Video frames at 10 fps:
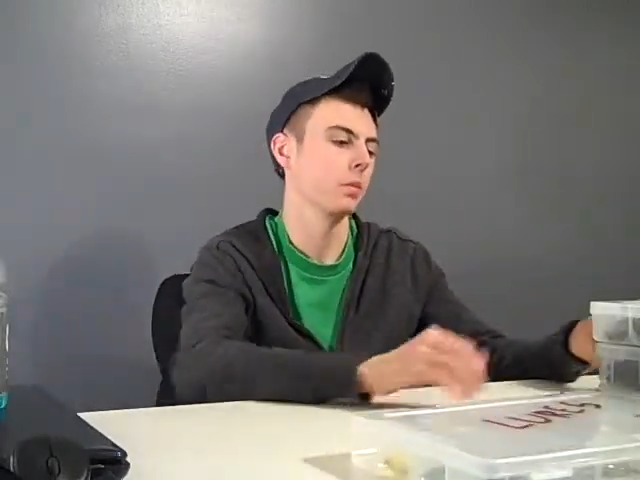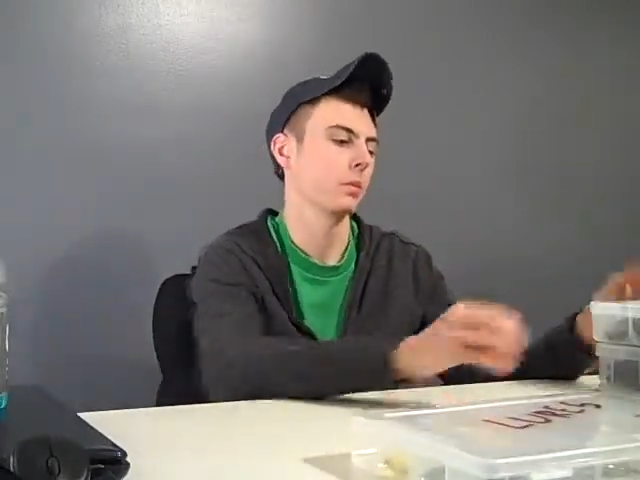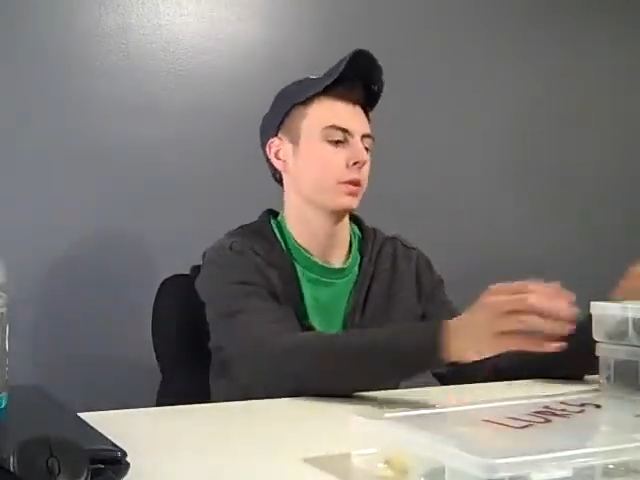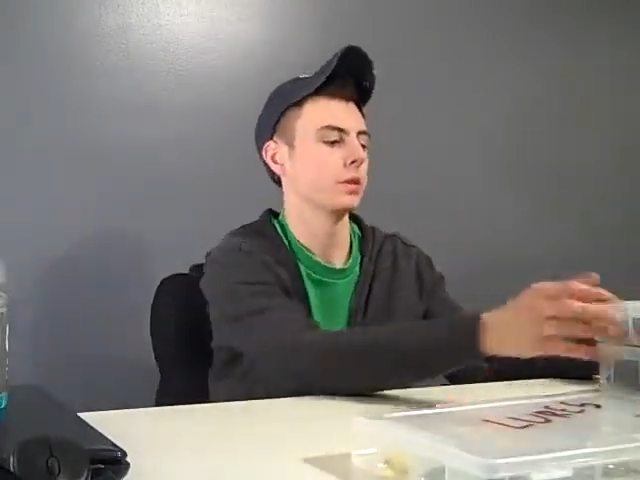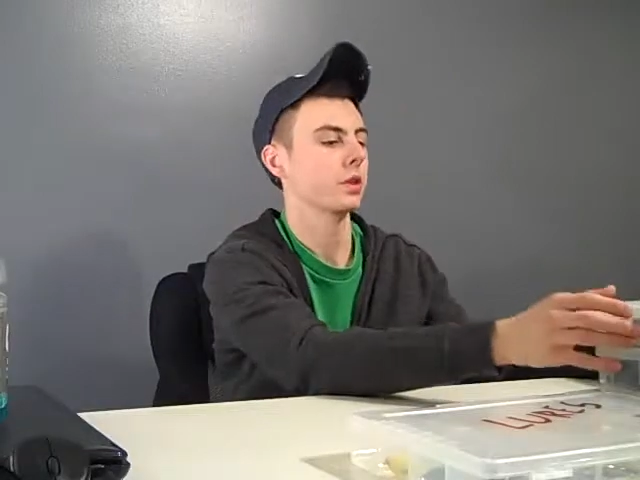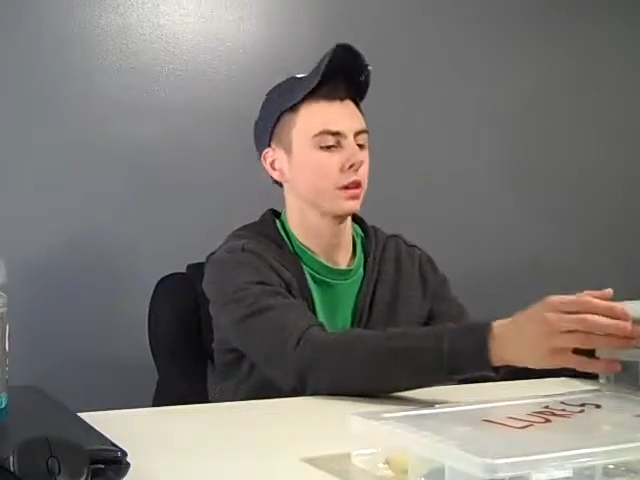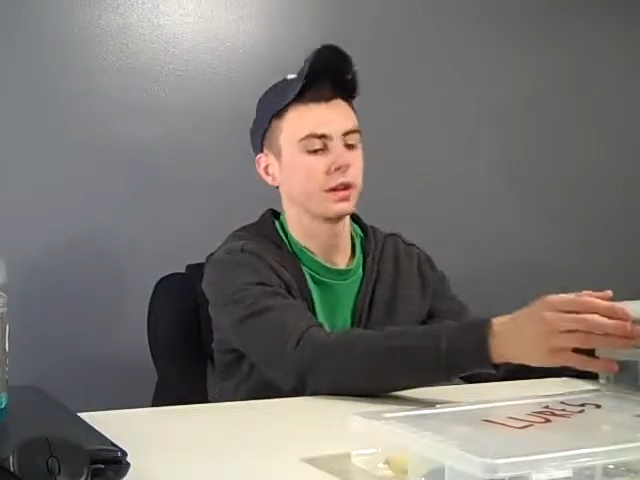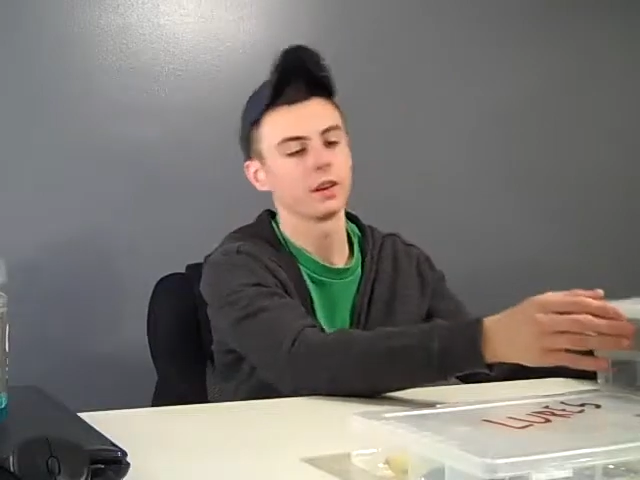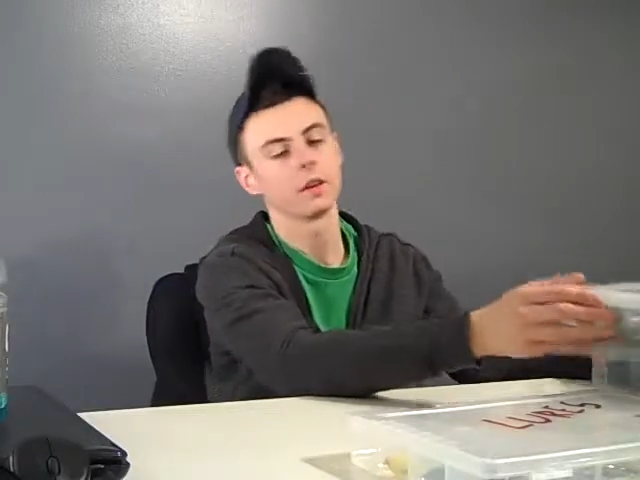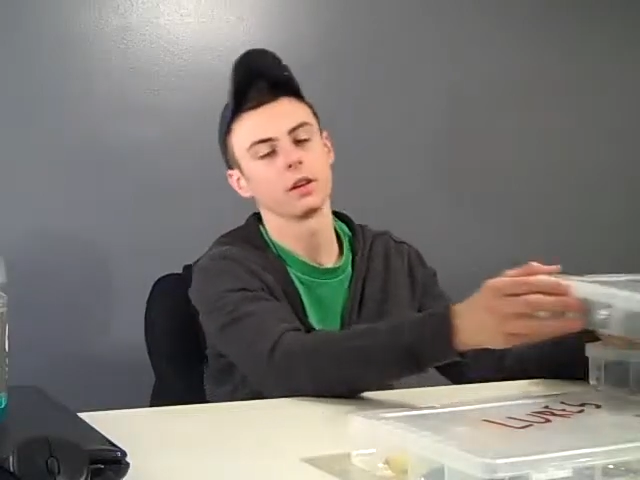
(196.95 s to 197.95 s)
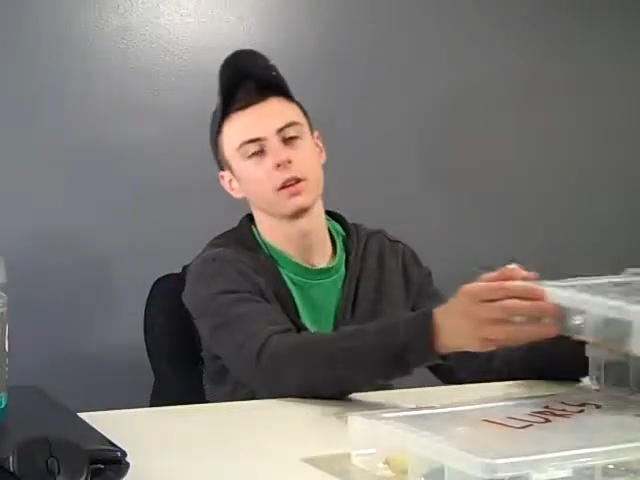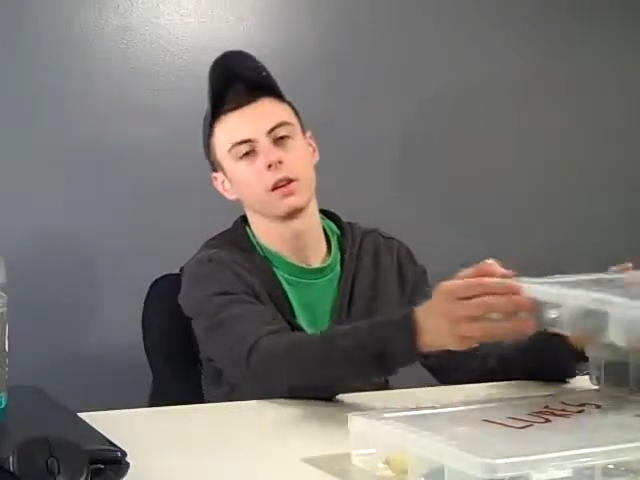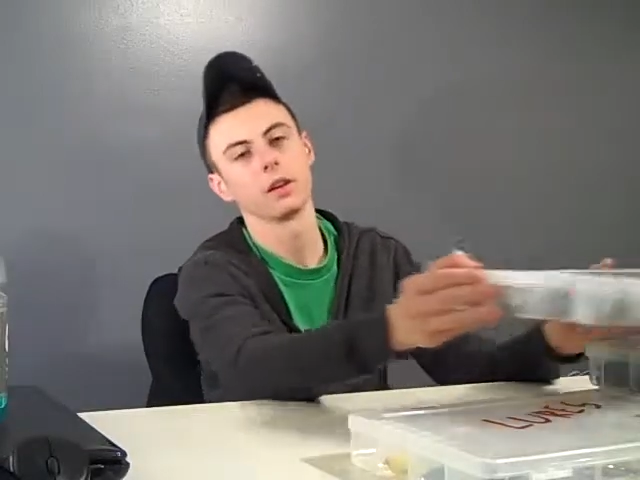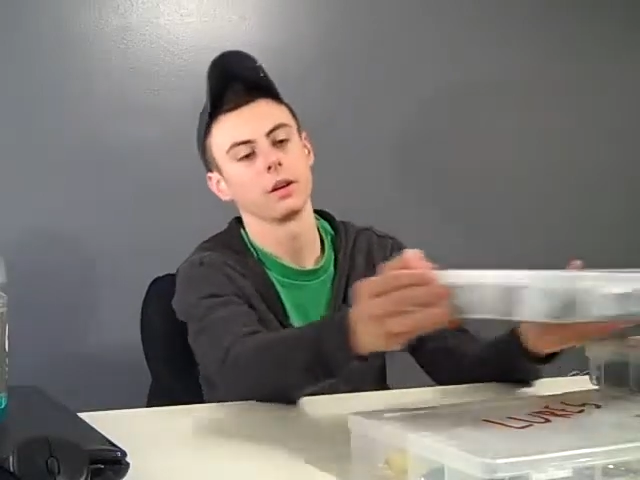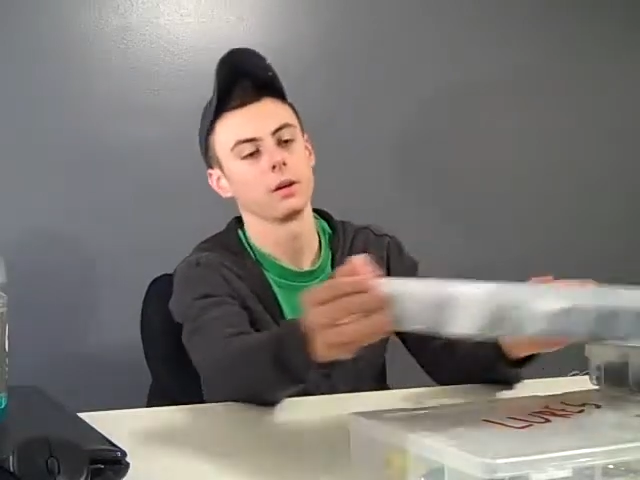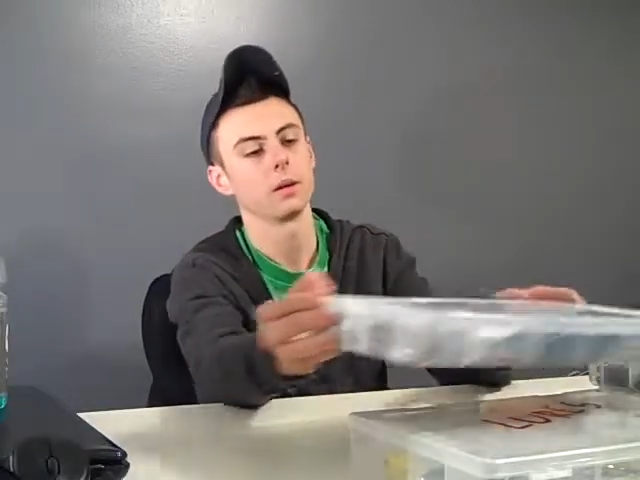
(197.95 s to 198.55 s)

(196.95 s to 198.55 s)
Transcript: When you start getting into